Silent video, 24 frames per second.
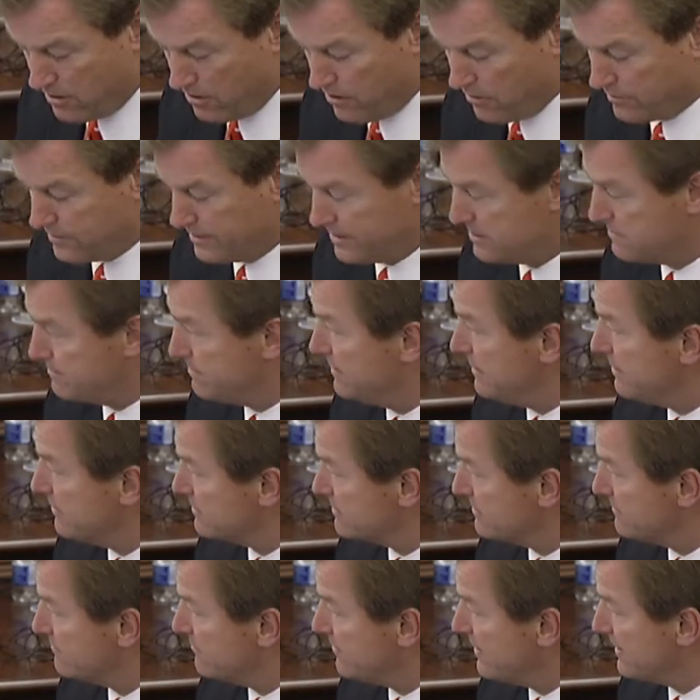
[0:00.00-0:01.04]
all these
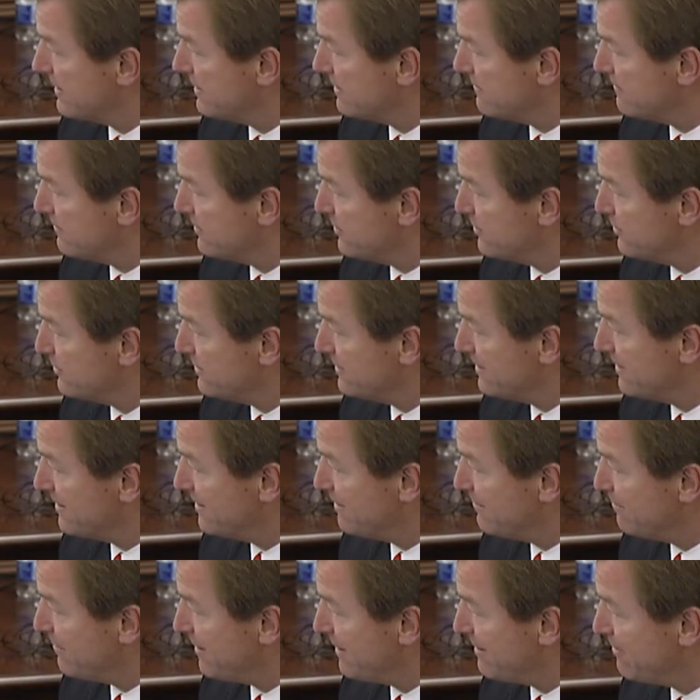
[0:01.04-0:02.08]
bills, and frankly, for doing it
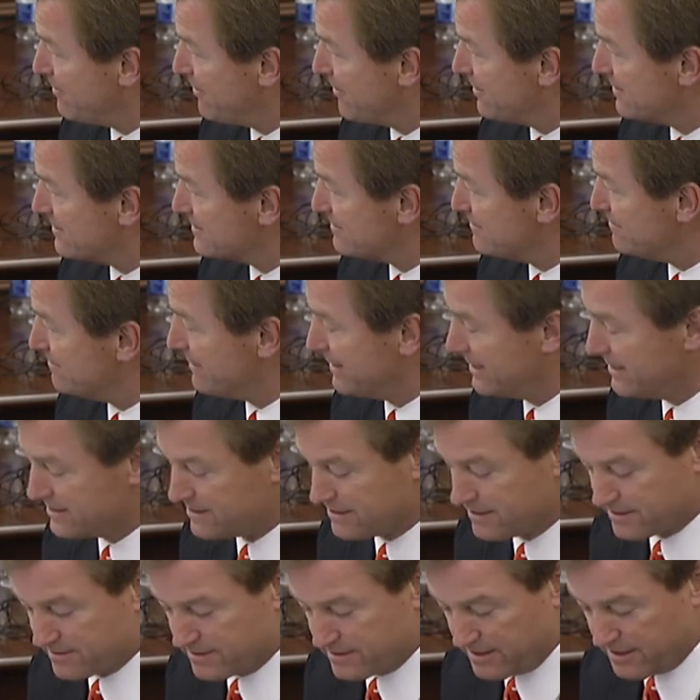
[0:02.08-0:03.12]
on a bipartisan
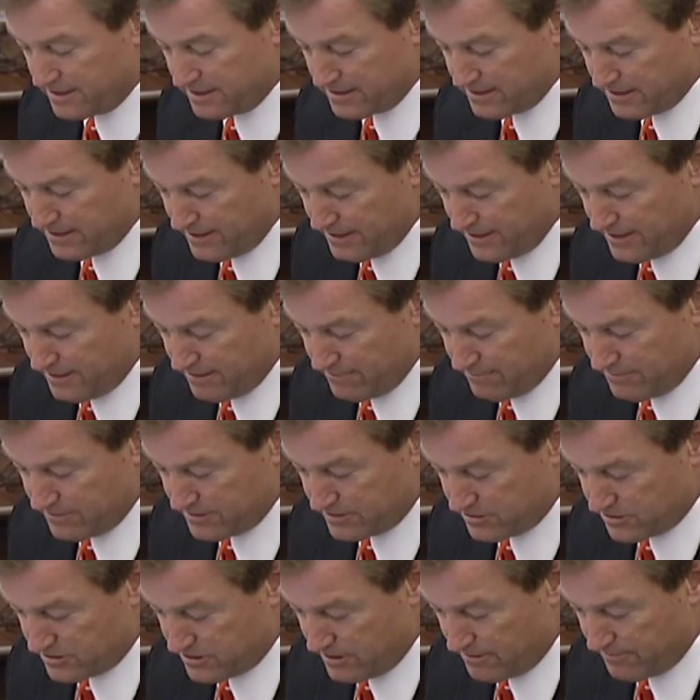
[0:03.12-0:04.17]
basis.
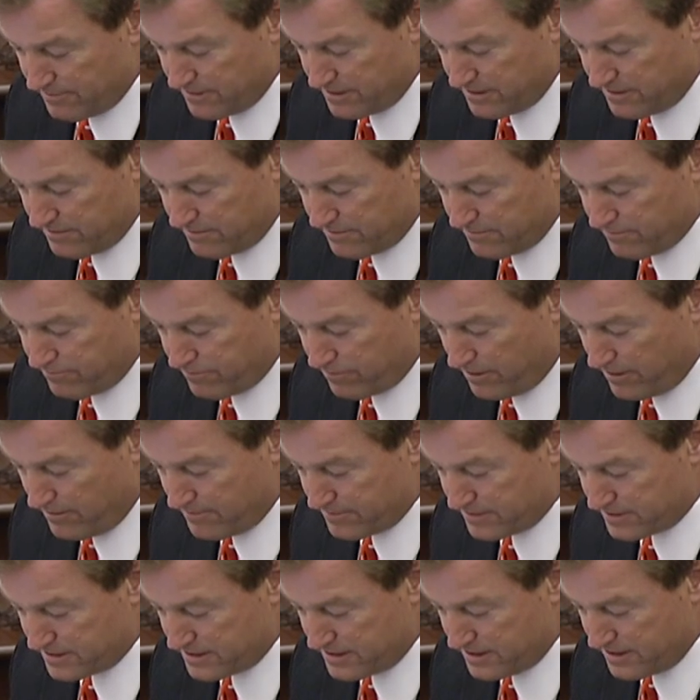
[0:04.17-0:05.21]
Mr. Chairman, you
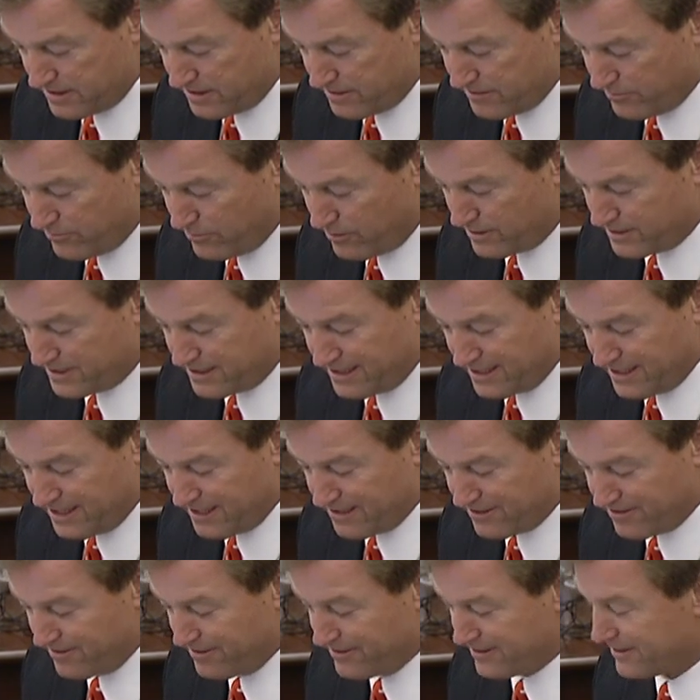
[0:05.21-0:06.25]
promised to work
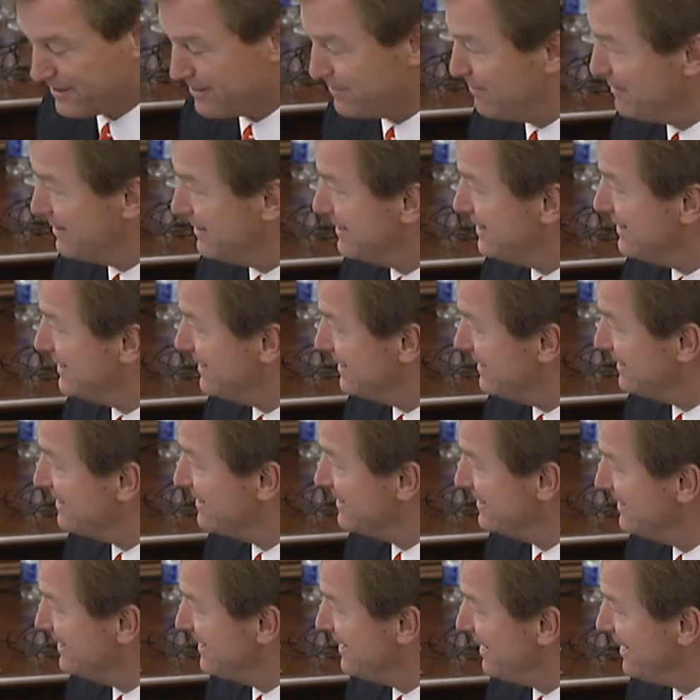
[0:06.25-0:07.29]
together on the committee, and
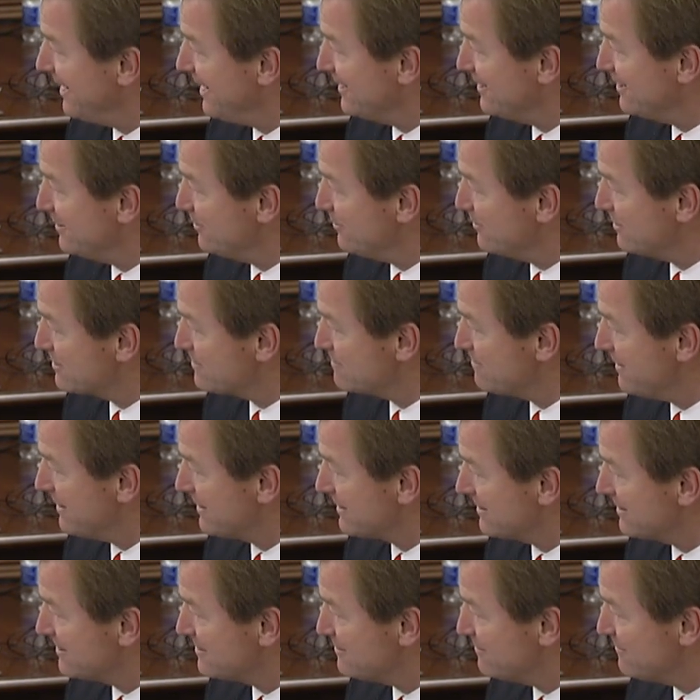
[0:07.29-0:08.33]
I do
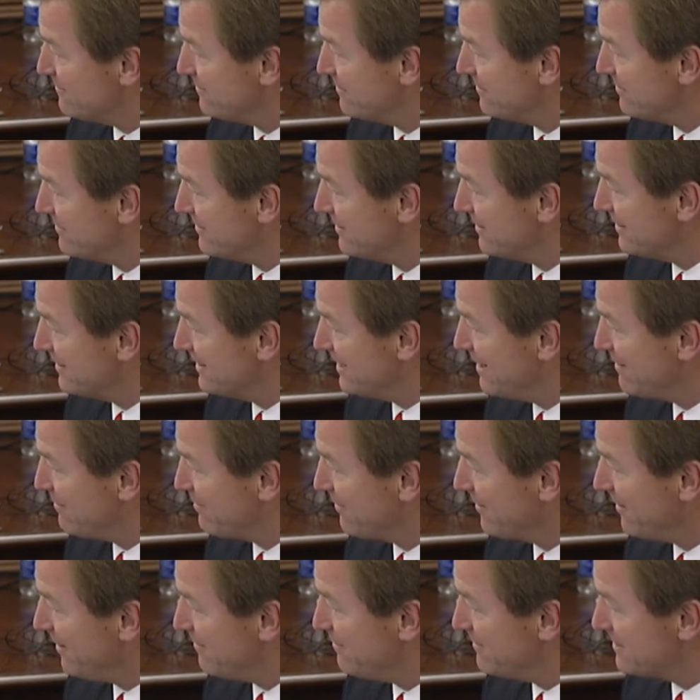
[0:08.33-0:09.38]
respect that you fulfilled that
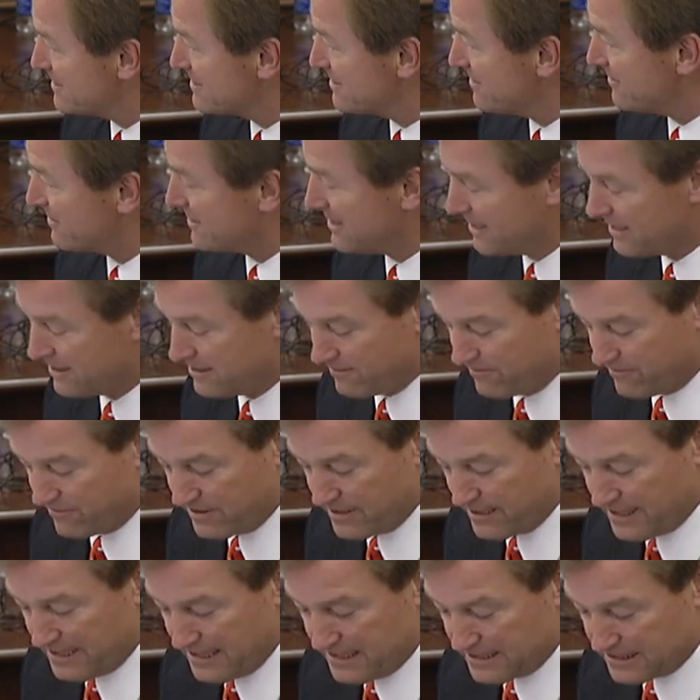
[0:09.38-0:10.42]
promise, so thank you for
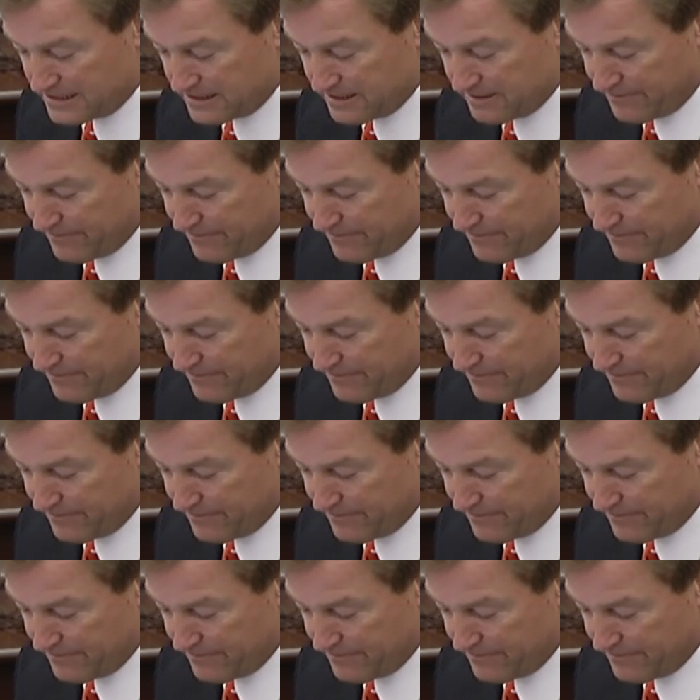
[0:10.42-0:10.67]
that.